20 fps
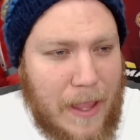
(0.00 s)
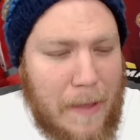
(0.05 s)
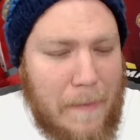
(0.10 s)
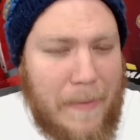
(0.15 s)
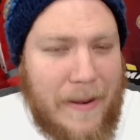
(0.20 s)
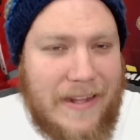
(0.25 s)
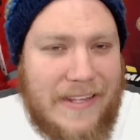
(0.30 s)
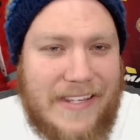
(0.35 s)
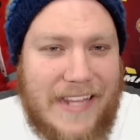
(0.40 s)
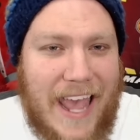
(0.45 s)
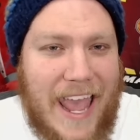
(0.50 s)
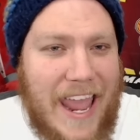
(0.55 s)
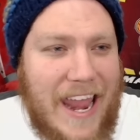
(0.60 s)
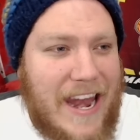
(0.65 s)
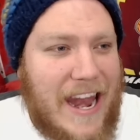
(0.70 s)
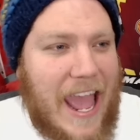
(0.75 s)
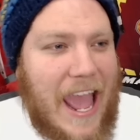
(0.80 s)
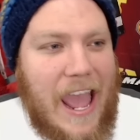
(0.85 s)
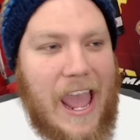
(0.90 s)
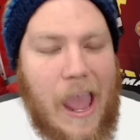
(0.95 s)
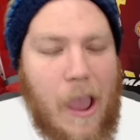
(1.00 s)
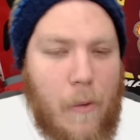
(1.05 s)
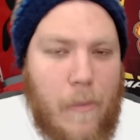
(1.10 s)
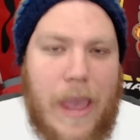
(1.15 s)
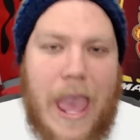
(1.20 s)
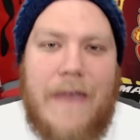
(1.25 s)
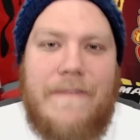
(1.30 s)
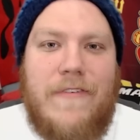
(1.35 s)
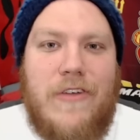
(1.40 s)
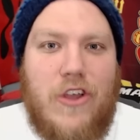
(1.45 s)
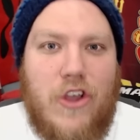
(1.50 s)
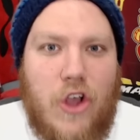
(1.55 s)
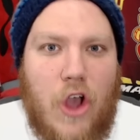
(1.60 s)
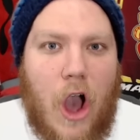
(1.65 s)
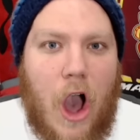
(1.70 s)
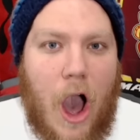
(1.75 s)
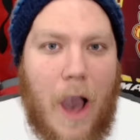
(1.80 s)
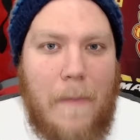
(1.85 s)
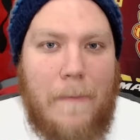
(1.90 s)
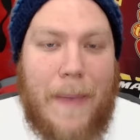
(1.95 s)
But in saying that, we haven't
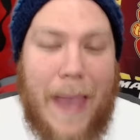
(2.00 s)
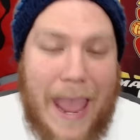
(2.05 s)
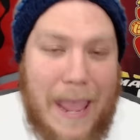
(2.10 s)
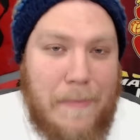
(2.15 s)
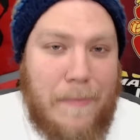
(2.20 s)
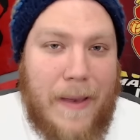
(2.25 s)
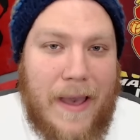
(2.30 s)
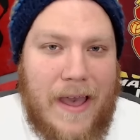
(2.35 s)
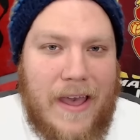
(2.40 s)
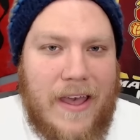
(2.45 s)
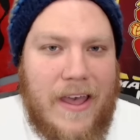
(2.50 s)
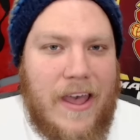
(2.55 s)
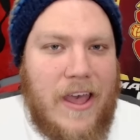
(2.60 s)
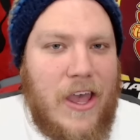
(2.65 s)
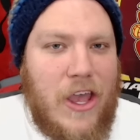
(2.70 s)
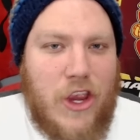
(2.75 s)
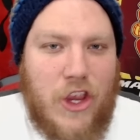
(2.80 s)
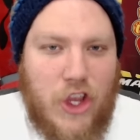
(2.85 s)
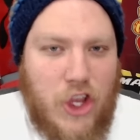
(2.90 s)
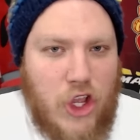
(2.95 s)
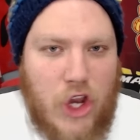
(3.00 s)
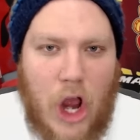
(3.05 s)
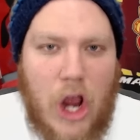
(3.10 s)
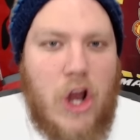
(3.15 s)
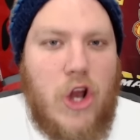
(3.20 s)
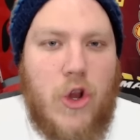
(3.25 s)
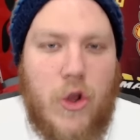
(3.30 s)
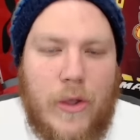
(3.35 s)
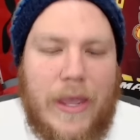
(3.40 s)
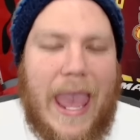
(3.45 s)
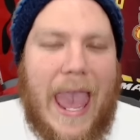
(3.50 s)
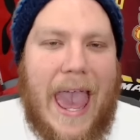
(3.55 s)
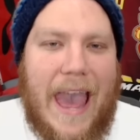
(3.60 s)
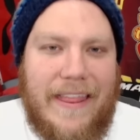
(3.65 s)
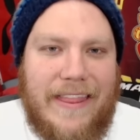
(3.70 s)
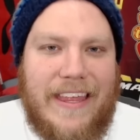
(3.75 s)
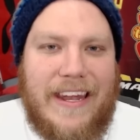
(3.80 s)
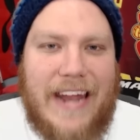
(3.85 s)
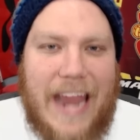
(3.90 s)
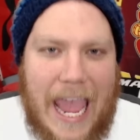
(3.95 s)
got on paper, you don't look
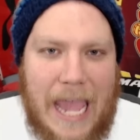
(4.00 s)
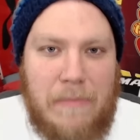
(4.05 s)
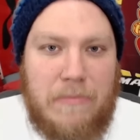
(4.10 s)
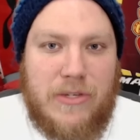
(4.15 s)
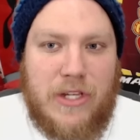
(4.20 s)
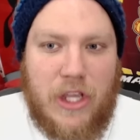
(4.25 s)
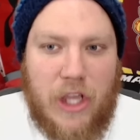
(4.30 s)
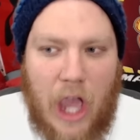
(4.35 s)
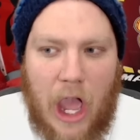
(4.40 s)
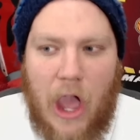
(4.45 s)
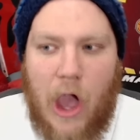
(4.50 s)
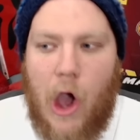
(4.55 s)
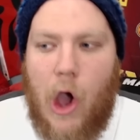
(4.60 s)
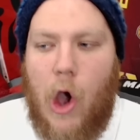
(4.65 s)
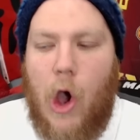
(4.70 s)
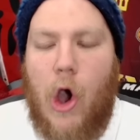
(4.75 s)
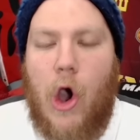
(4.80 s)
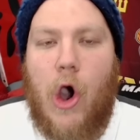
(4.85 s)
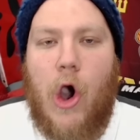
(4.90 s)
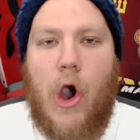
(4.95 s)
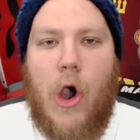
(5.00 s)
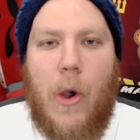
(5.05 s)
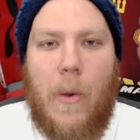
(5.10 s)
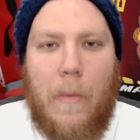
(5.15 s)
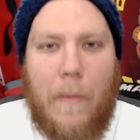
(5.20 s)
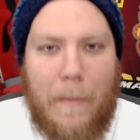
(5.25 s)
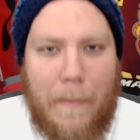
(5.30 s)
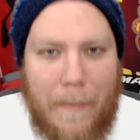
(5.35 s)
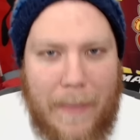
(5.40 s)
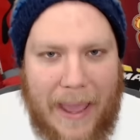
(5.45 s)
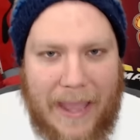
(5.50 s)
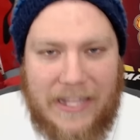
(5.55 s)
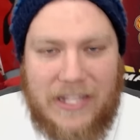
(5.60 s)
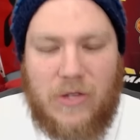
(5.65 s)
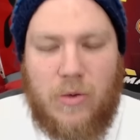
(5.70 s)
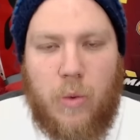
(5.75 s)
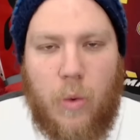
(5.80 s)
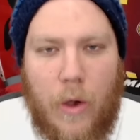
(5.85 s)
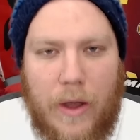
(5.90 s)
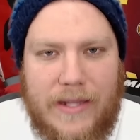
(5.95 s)
at the names and go, oh,
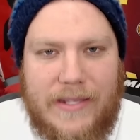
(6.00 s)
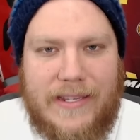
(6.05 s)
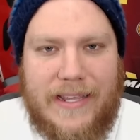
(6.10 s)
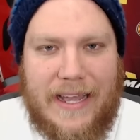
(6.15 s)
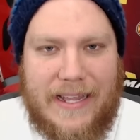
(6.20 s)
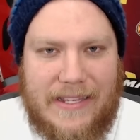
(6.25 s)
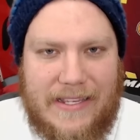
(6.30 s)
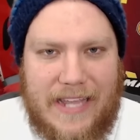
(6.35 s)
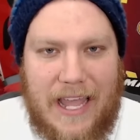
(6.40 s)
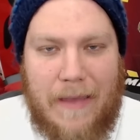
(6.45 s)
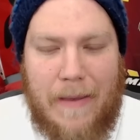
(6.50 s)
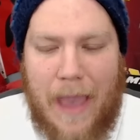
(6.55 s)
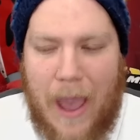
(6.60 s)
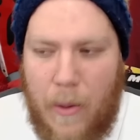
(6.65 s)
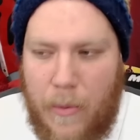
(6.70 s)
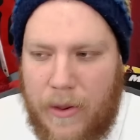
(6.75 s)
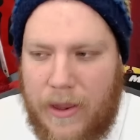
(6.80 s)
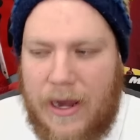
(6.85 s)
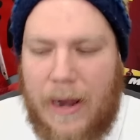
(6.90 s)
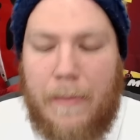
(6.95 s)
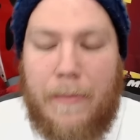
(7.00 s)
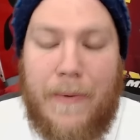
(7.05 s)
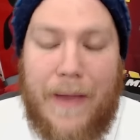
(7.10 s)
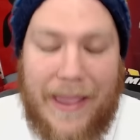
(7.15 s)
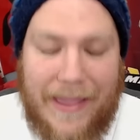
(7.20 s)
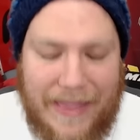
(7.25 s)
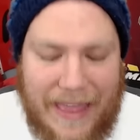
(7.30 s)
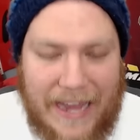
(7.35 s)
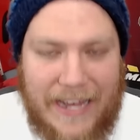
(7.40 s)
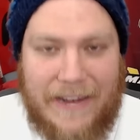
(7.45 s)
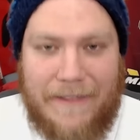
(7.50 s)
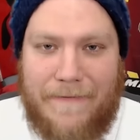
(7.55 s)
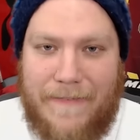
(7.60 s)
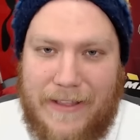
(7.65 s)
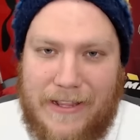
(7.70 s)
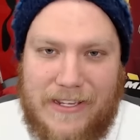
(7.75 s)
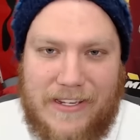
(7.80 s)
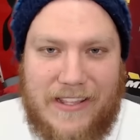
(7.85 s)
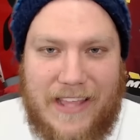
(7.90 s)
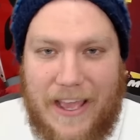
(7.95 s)
mate, what's that team? How are we going to break that
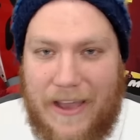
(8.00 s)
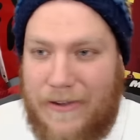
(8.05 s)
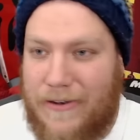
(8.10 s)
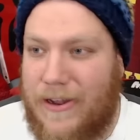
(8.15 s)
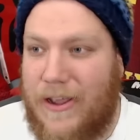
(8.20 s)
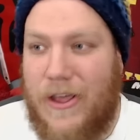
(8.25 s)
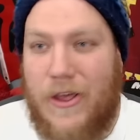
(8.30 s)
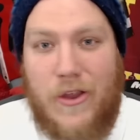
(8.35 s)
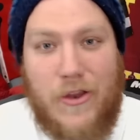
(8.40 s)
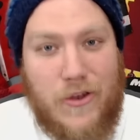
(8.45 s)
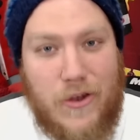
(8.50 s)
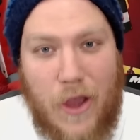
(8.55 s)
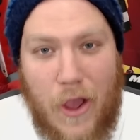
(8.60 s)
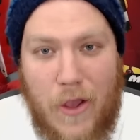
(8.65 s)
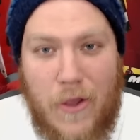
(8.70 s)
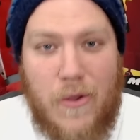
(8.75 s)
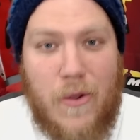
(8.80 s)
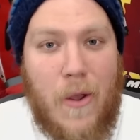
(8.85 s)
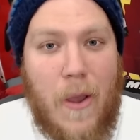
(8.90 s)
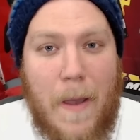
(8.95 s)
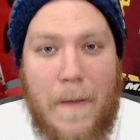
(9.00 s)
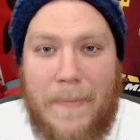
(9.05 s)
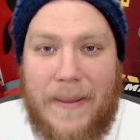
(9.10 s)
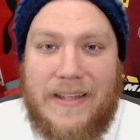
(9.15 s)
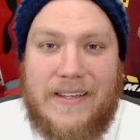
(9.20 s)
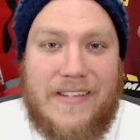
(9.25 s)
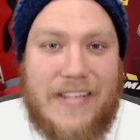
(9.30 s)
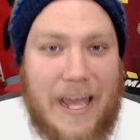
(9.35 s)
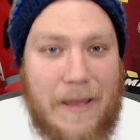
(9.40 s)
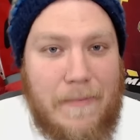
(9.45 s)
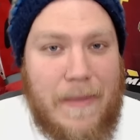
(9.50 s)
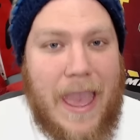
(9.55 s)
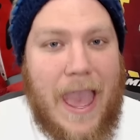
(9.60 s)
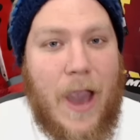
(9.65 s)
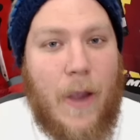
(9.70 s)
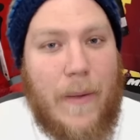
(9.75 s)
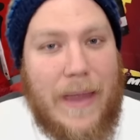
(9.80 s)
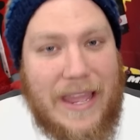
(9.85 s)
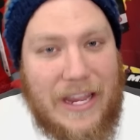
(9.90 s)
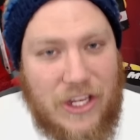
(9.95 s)
defense down? No, but
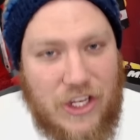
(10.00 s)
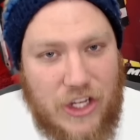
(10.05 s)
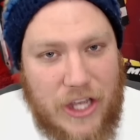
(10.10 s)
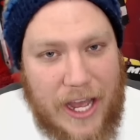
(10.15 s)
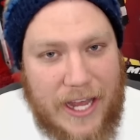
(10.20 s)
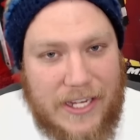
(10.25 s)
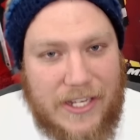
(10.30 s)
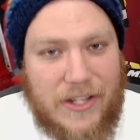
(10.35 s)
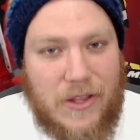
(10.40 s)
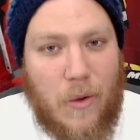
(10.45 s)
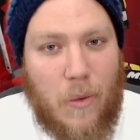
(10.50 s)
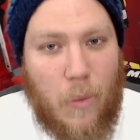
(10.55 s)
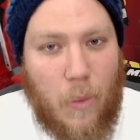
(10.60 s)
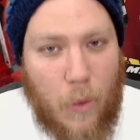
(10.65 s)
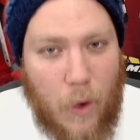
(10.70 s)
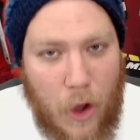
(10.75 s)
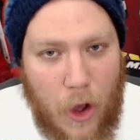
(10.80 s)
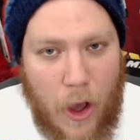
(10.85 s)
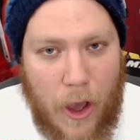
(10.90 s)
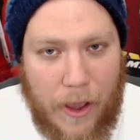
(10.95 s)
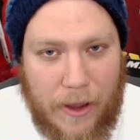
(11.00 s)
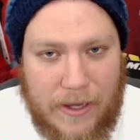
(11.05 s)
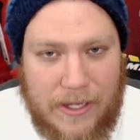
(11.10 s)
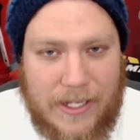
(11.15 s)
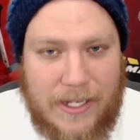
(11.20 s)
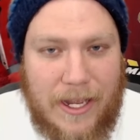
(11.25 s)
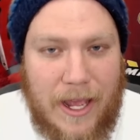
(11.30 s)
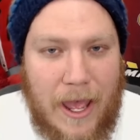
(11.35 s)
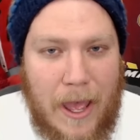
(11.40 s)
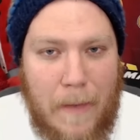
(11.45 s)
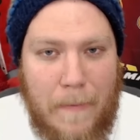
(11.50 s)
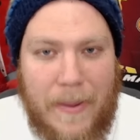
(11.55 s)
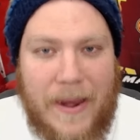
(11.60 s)
somehow it just works.